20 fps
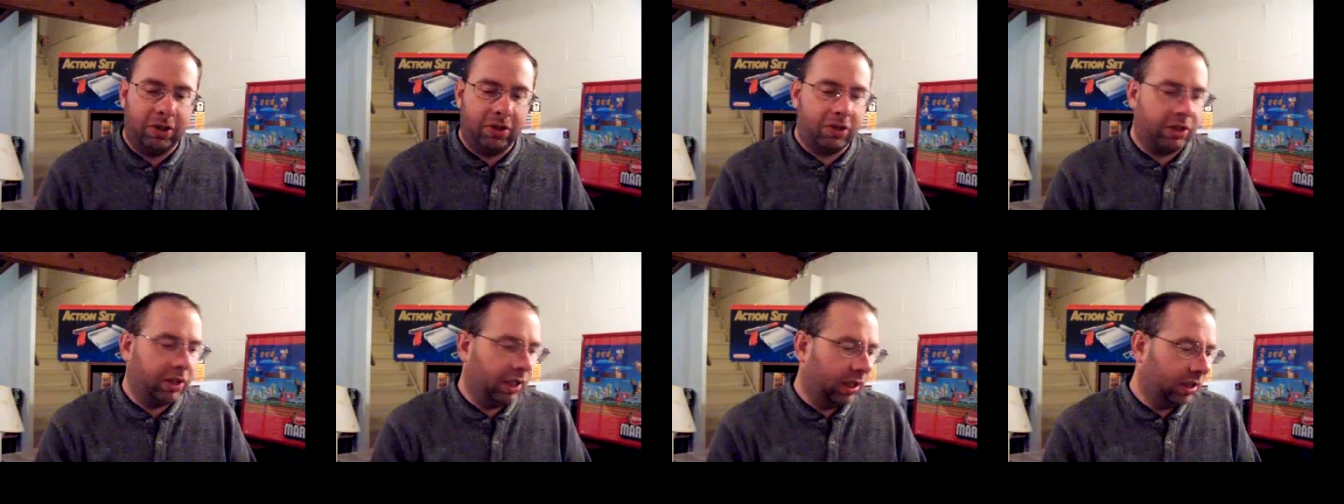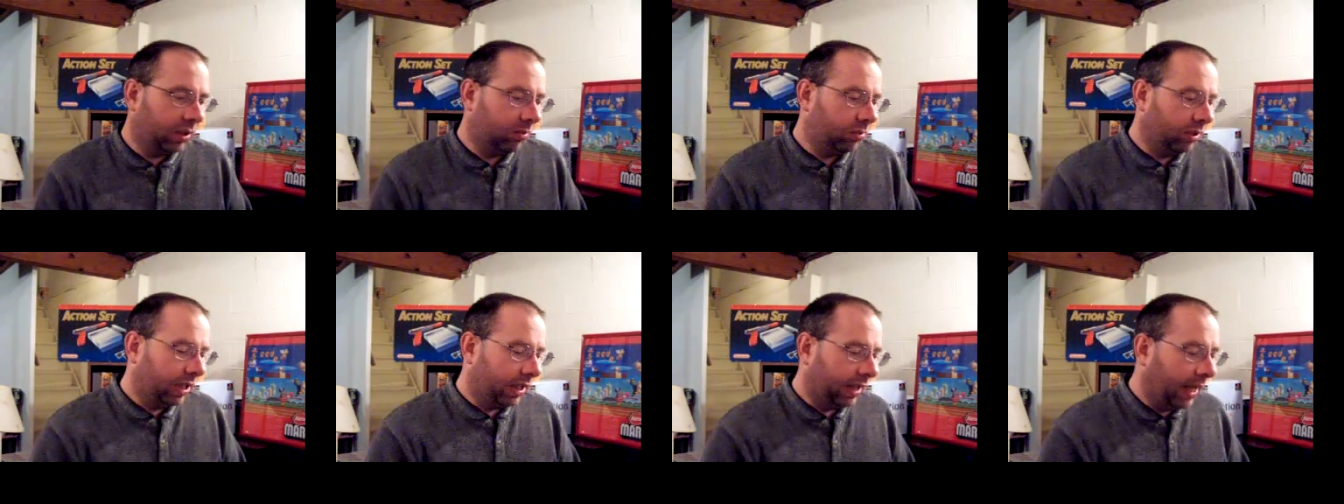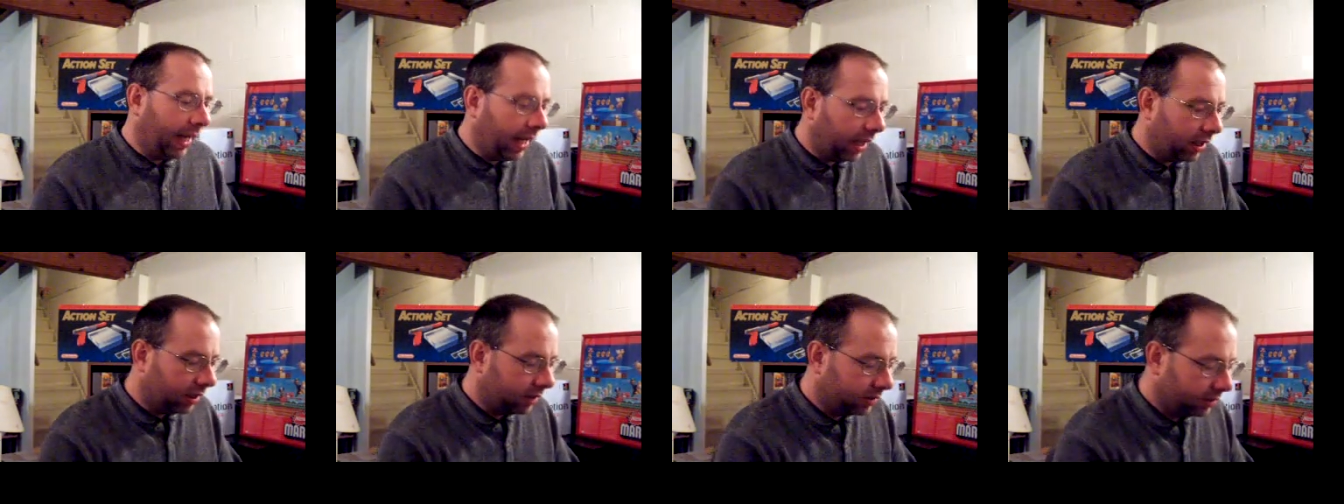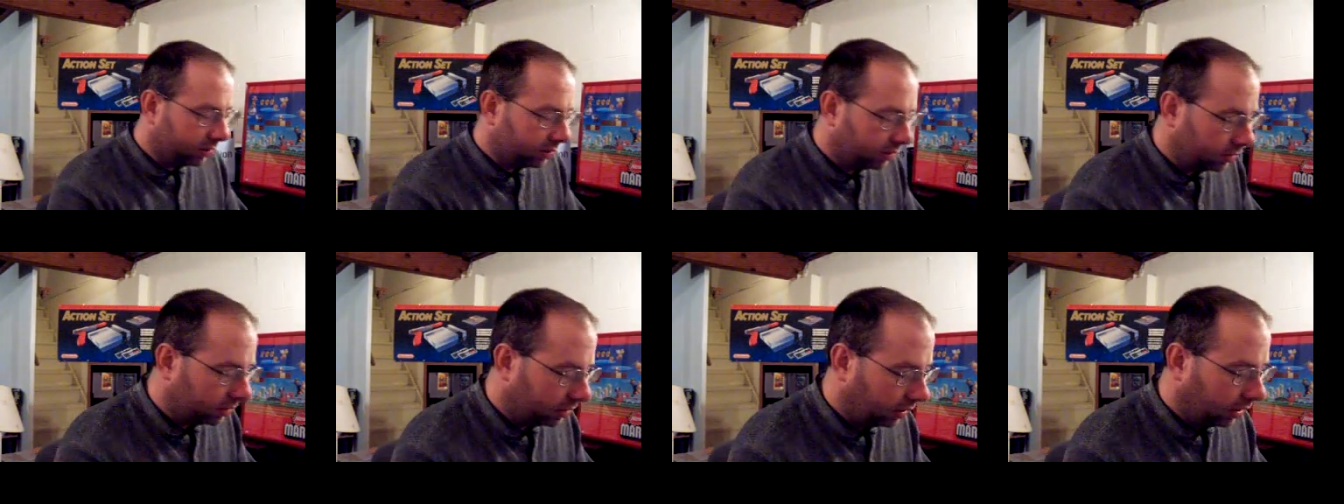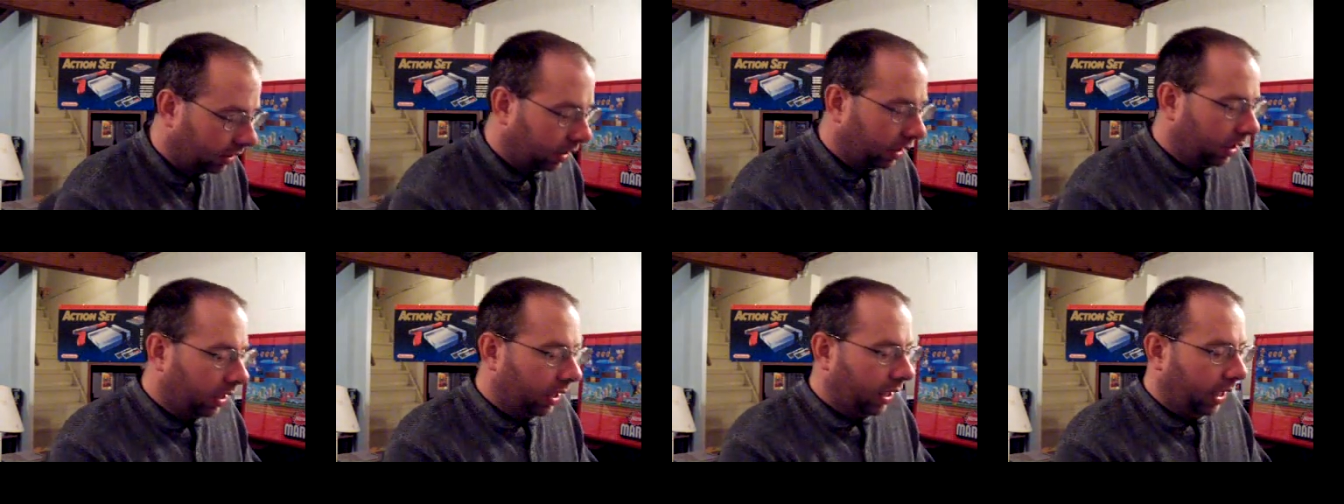be interesting to play that.
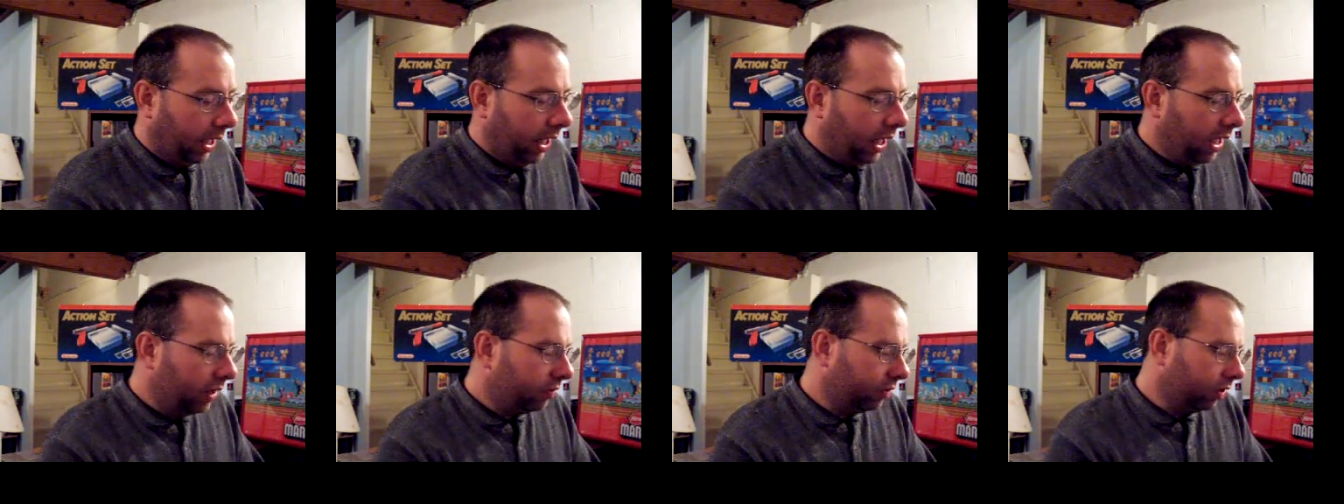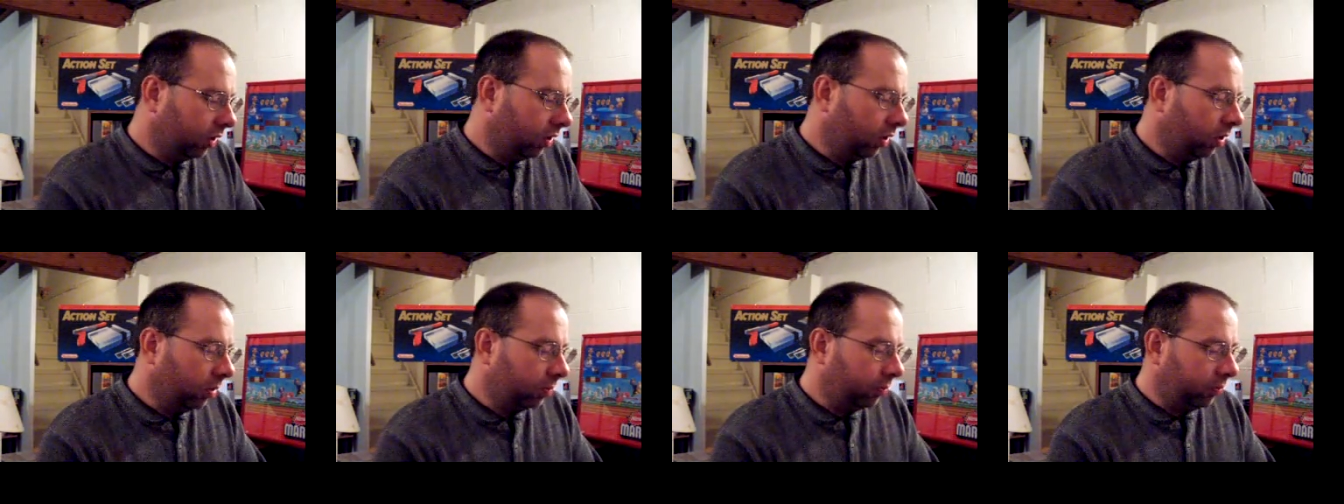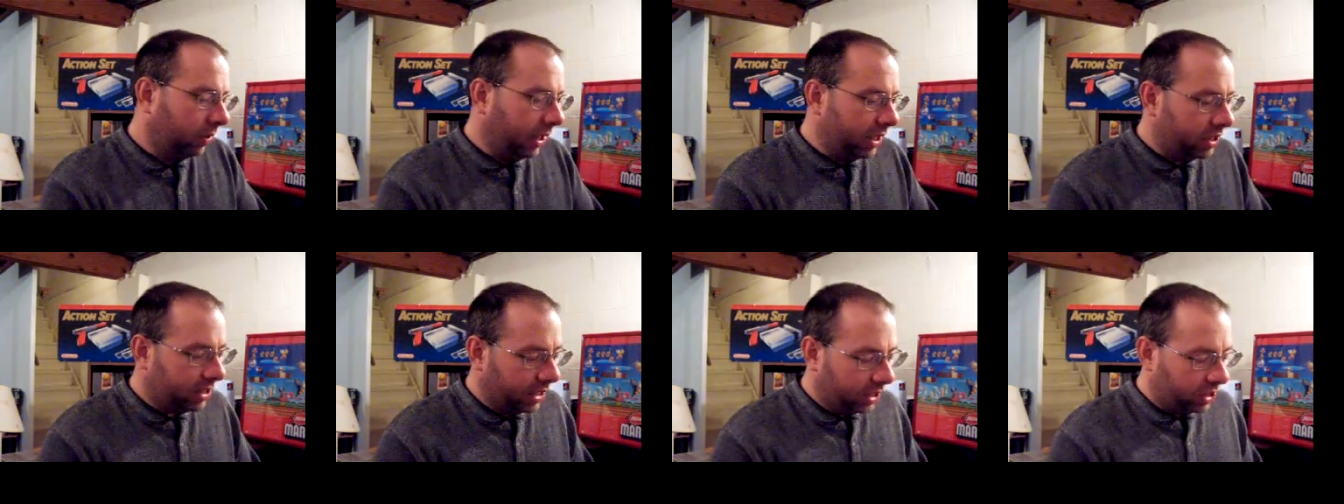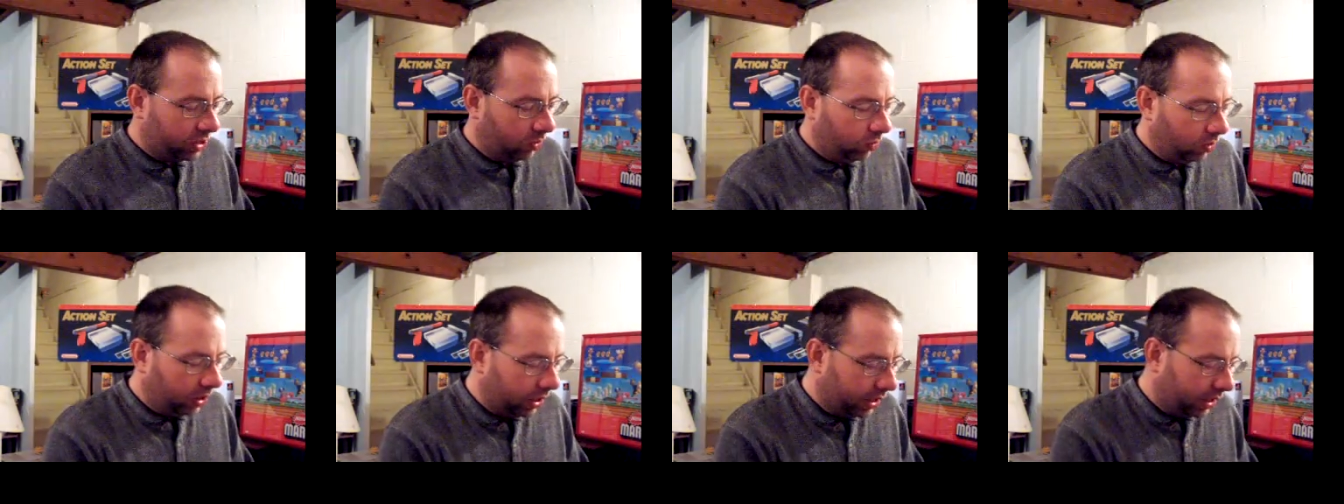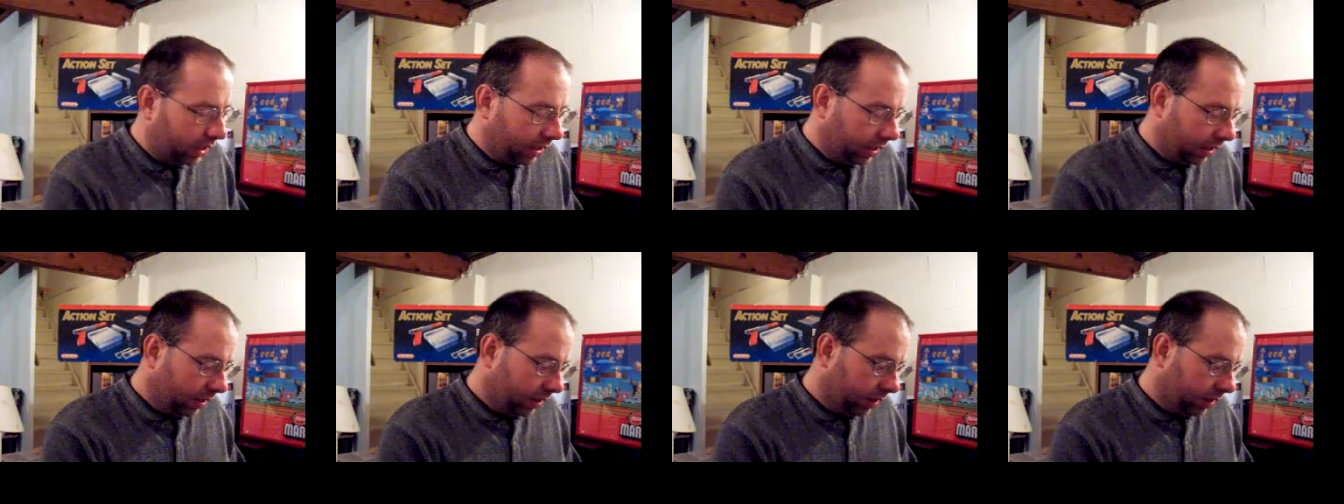And for the good old PlayStation 1,